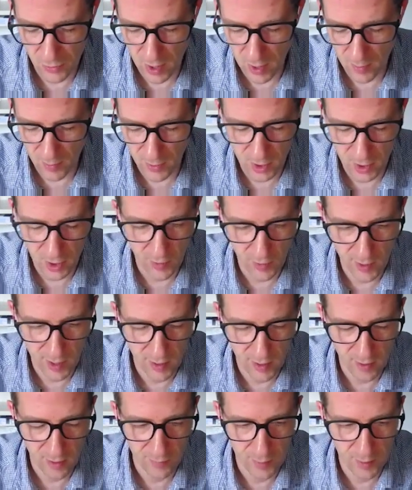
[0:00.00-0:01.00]
throughout my
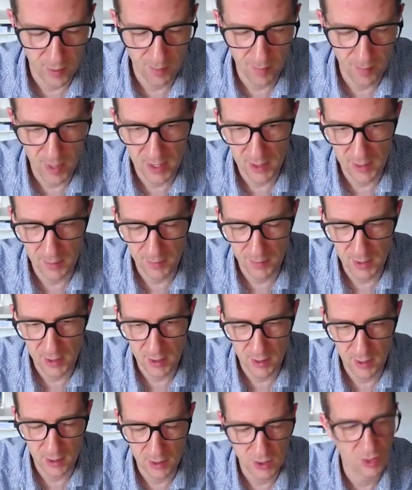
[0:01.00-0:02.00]
career, I've mainly
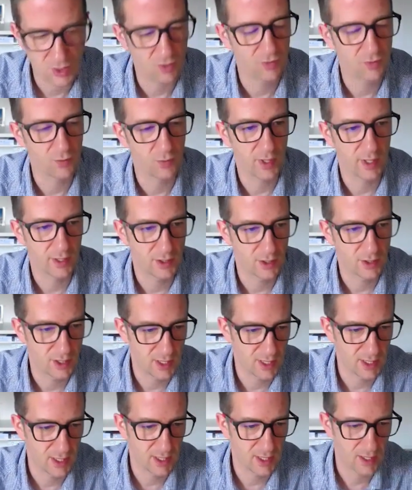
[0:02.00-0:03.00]
been a software
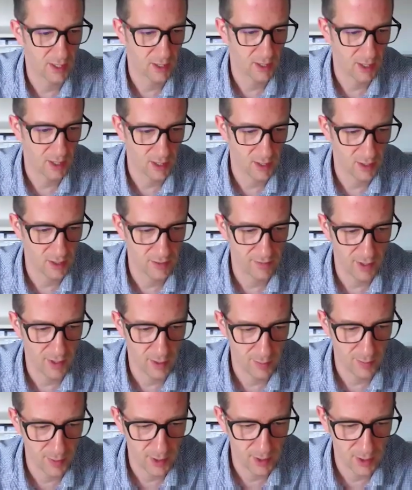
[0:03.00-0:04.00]
engineer,
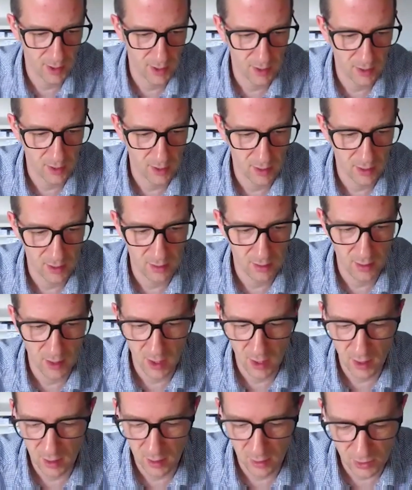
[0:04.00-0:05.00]
developing
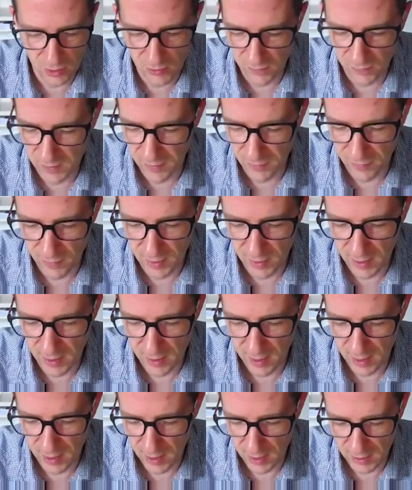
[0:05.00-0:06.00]
lots of different
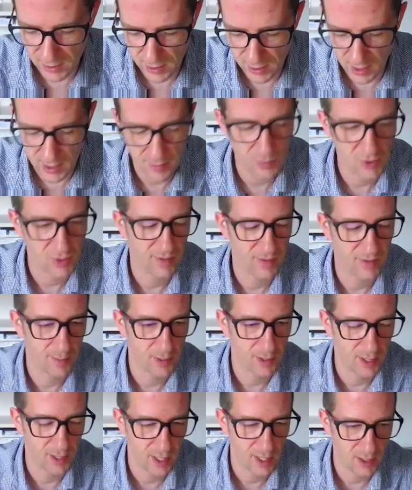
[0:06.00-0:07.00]
types of
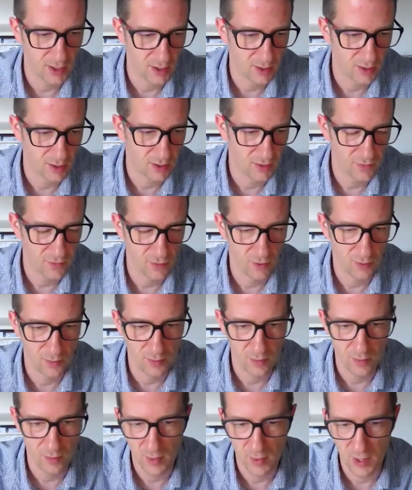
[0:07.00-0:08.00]
applications
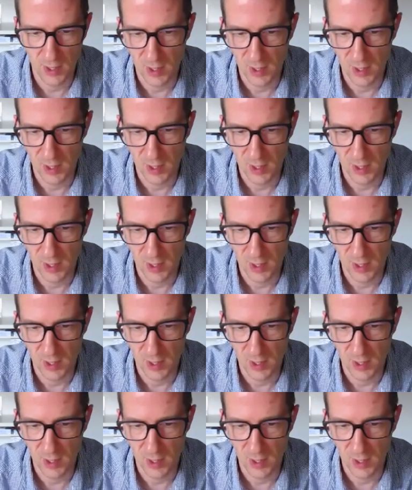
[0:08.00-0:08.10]
from